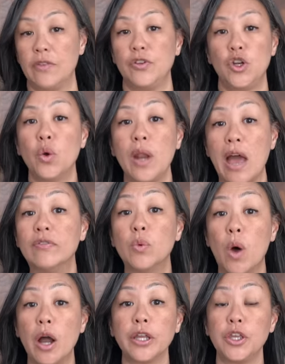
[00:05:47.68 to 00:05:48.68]
If you don't have a
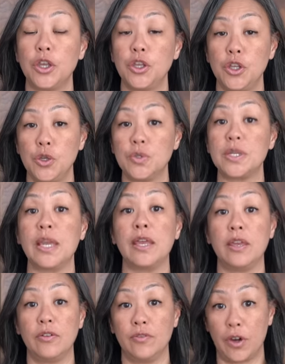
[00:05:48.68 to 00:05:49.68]
wok, you can use
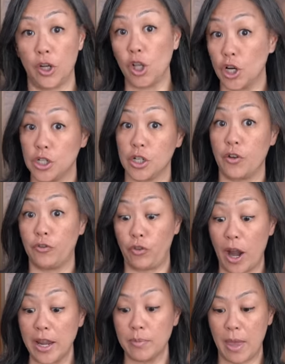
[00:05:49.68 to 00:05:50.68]
a very large
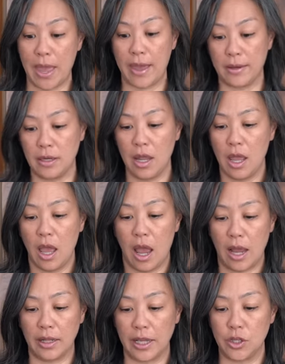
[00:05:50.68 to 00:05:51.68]
frying pan.
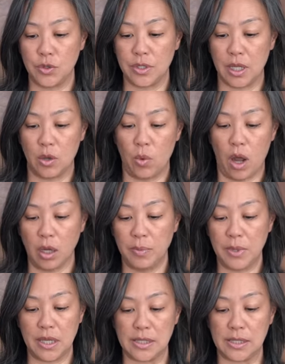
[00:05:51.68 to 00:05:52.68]
I like using a
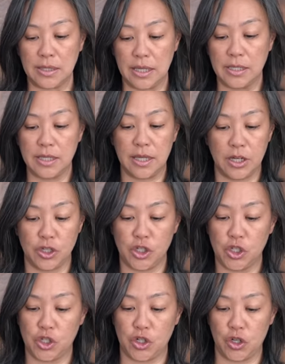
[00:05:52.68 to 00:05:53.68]
wok because it's easy to
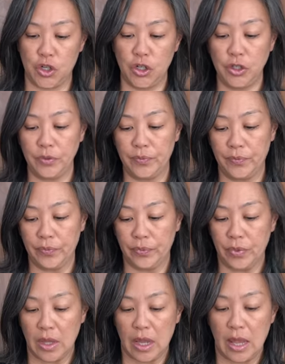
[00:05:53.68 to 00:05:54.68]
stir.
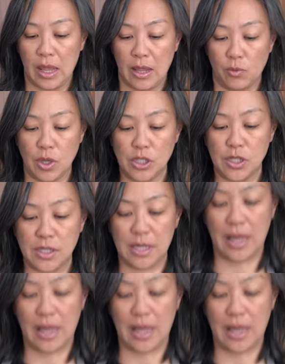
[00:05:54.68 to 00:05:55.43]
Once you see